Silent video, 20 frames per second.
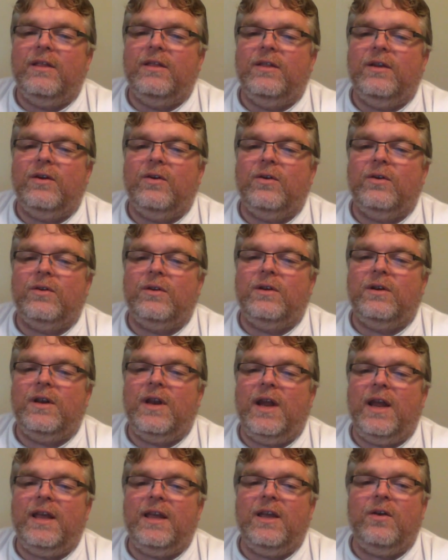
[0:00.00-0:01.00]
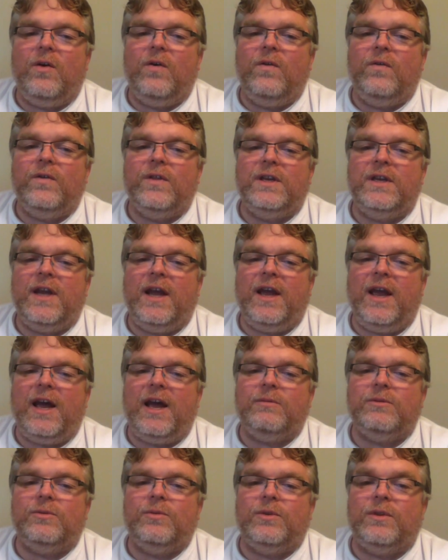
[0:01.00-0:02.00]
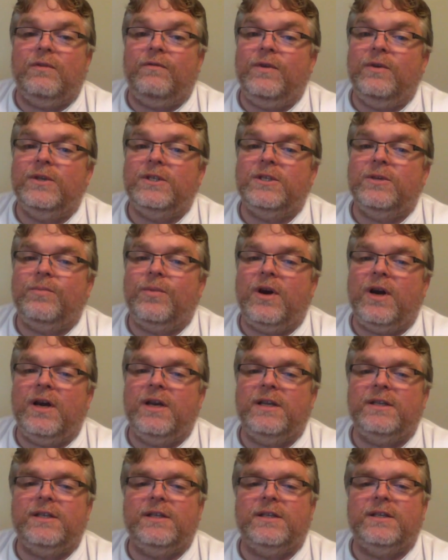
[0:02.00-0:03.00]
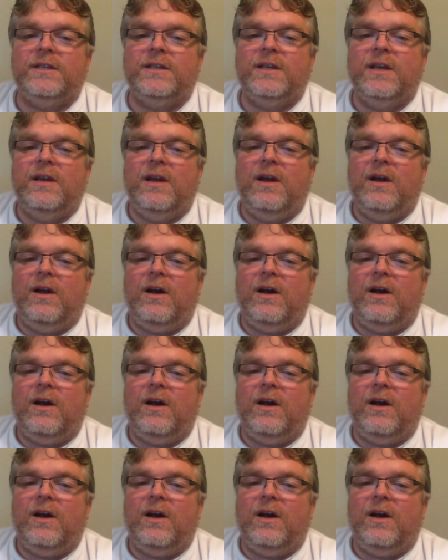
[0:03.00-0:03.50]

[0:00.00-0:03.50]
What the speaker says: they're taking over the taps with a few surprises.